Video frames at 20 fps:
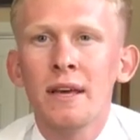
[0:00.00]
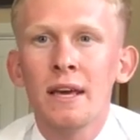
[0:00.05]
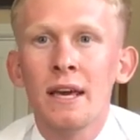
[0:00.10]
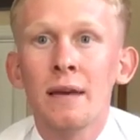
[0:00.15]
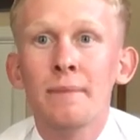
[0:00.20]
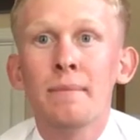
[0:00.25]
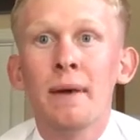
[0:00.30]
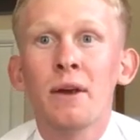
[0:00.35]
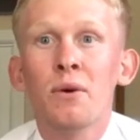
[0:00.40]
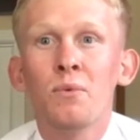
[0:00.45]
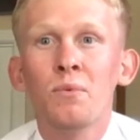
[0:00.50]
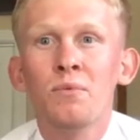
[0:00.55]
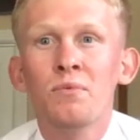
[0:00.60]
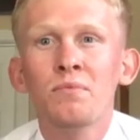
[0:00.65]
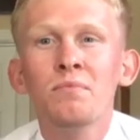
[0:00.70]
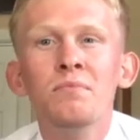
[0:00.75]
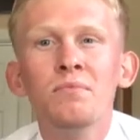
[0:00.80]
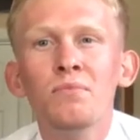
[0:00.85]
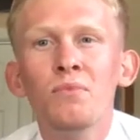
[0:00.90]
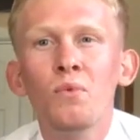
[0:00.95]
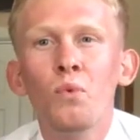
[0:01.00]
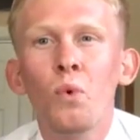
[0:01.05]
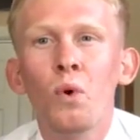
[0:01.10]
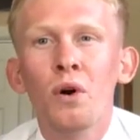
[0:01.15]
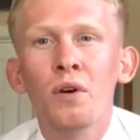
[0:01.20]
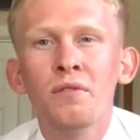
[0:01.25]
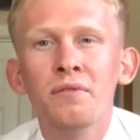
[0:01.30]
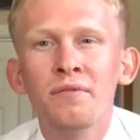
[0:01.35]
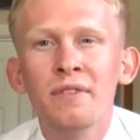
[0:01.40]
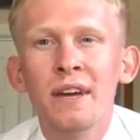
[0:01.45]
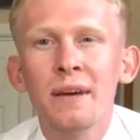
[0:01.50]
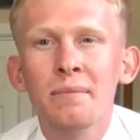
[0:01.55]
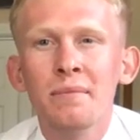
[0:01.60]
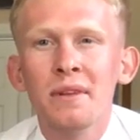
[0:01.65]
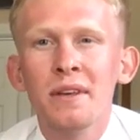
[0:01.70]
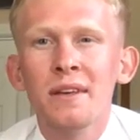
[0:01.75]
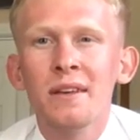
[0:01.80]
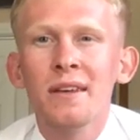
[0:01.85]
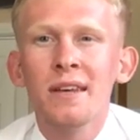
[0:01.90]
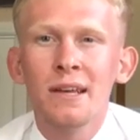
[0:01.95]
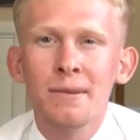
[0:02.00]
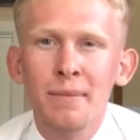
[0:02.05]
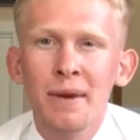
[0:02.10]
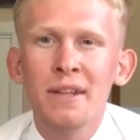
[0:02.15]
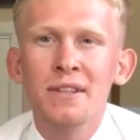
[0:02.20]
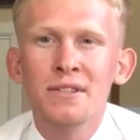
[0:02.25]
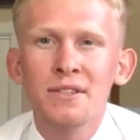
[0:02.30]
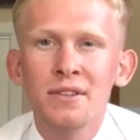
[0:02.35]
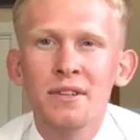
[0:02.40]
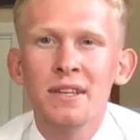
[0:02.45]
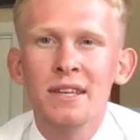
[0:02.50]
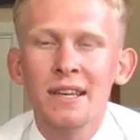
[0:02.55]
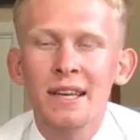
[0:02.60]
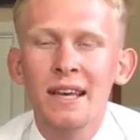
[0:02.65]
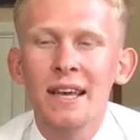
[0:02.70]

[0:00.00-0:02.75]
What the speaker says: and my ward family immensely.